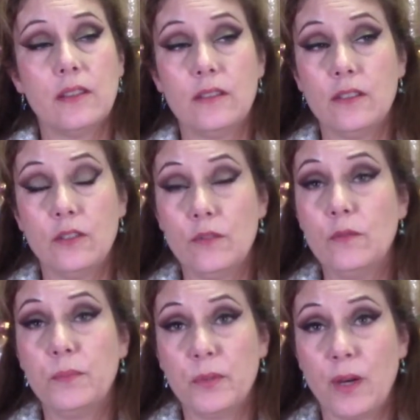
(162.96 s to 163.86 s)

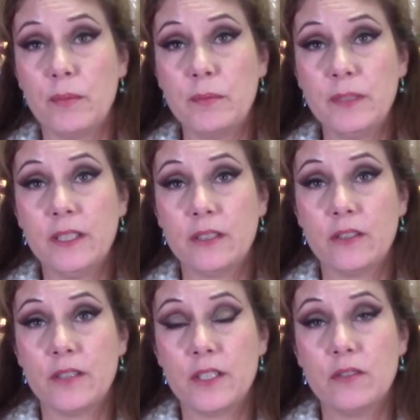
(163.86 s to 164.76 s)
You probably are
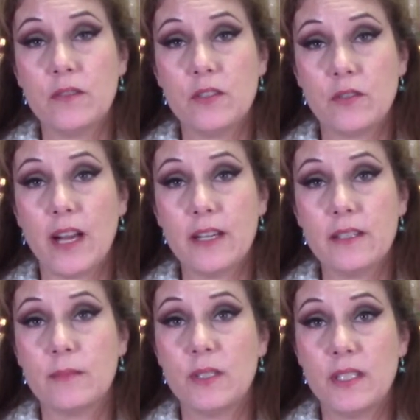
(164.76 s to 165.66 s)
going to attract
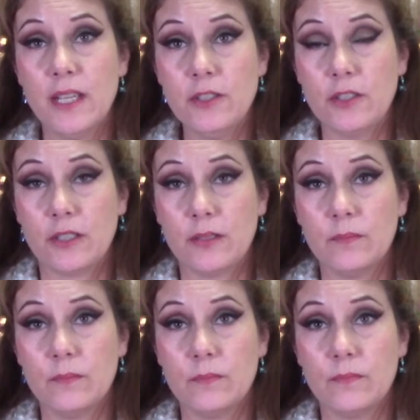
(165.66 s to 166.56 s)
some
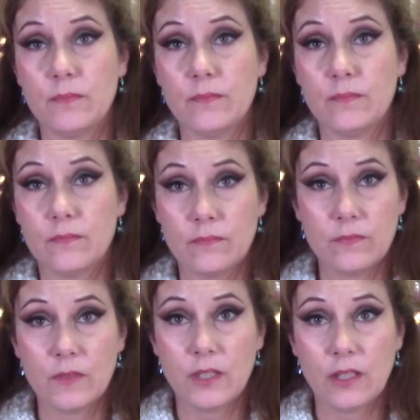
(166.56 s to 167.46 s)
attention.
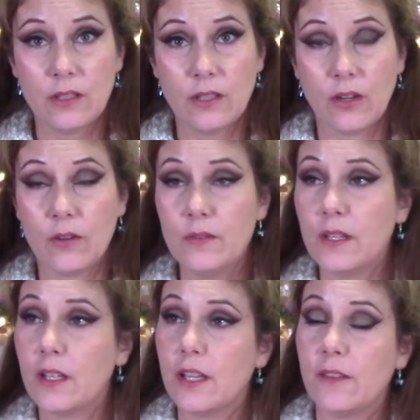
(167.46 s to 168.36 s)
You know,
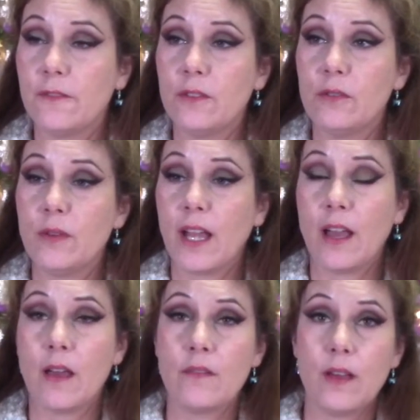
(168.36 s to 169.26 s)
if you
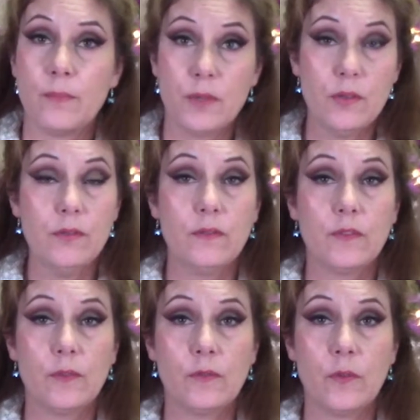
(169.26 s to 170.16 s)
have a
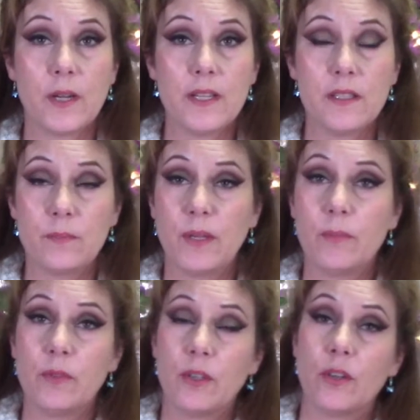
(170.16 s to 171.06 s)
beautiful voice,
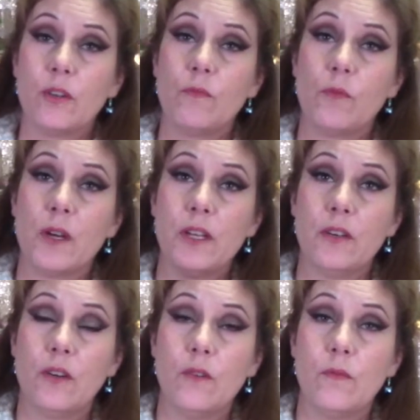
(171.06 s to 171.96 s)
people are going to want
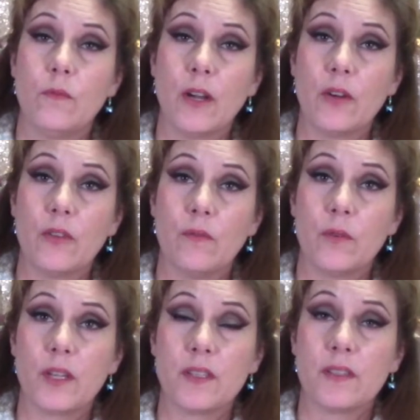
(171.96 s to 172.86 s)
to know where the
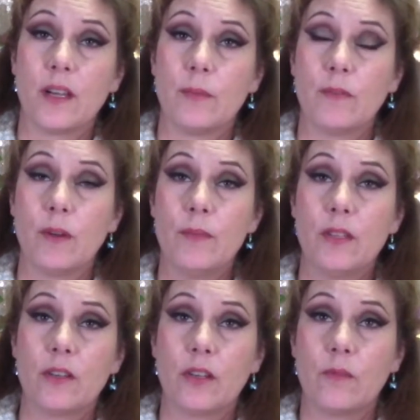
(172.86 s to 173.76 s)
voice is coming from,
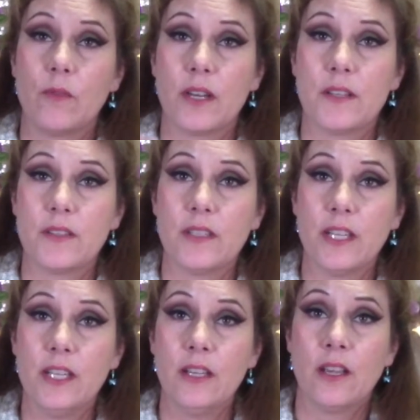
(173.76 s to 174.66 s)
and they're going to want to
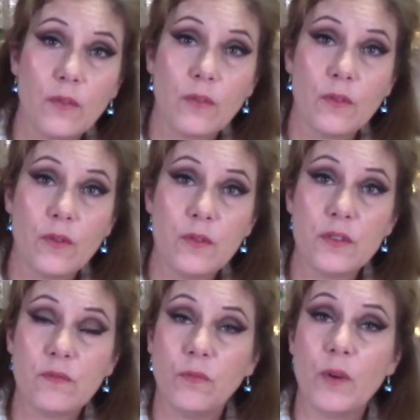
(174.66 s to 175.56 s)
see
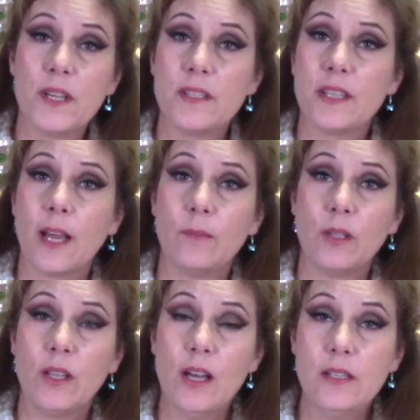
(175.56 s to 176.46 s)
whose voice that
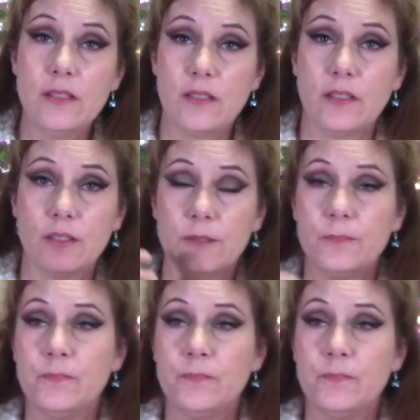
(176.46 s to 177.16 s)
belongs to.